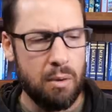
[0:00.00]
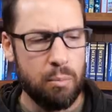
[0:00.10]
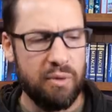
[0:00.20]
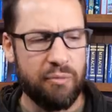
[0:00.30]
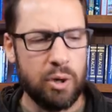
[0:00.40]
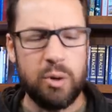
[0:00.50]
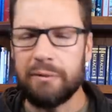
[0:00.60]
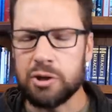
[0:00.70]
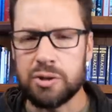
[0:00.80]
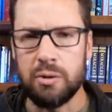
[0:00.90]
before you
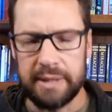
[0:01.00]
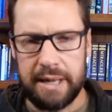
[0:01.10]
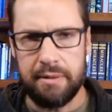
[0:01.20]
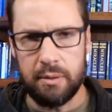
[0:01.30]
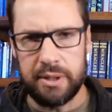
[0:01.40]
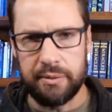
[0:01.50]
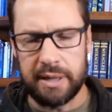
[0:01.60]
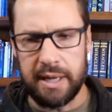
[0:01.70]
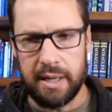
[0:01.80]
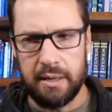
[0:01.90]
ever stole anything when you were a
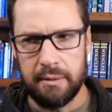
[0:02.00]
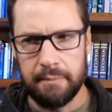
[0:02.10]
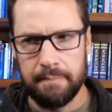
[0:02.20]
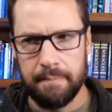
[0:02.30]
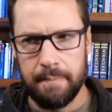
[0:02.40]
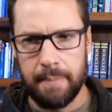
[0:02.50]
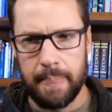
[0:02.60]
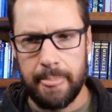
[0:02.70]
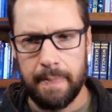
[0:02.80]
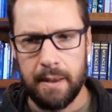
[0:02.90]
kid,
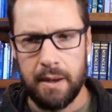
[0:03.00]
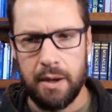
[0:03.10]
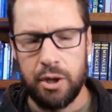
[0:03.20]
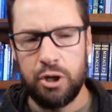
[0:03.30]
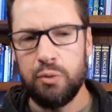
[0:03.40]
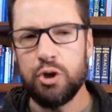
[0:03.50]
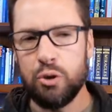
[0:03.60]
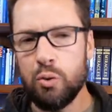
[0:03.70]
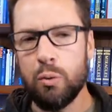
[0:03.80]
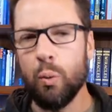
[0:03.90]
you
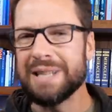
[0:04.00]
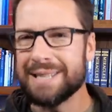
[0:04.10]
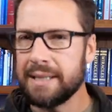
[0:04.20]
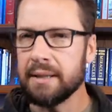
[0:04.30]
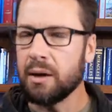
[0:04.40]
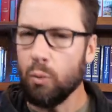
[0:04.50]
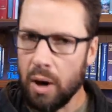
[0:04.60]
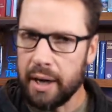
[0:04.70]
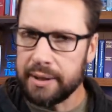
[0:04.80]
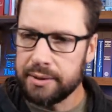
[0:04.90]
knew what stealing
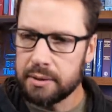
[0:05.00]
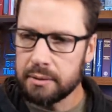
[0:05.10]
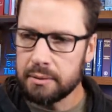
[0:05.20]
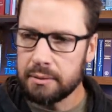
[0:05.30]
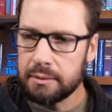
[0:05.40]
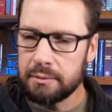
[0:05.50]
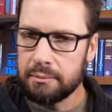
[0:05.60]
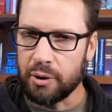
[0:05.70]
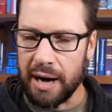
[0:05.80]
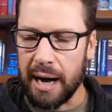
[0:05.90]
was,
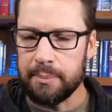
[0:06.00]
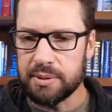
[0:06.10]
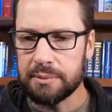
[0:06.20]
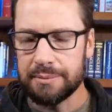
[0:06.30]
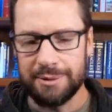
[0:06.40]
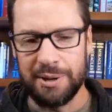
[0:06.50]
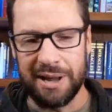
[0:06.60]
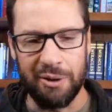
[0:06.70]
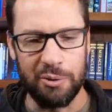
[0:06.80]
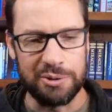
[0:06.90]
perhaps, depending
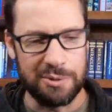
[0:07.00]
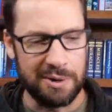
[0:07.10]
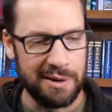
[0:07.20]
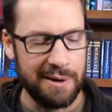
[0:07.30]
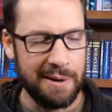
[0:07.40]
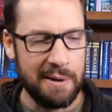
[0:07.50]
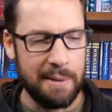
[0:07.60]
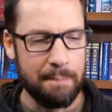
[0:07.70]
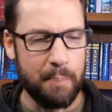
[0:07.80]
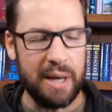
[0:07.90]
on how old you were,
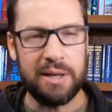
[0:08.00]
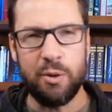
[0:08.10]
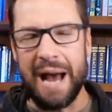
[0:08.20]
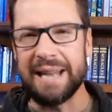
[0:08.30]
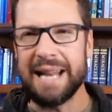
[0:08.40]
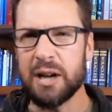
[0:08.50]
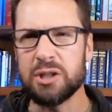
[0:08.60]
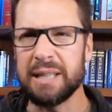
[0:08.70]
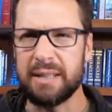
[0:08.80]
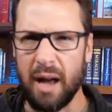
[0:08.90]
but you hadn't
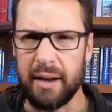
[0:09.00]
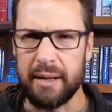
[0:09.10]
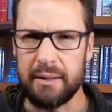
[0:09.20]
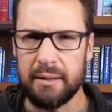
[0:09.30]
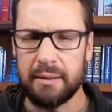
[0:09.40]
actually done it.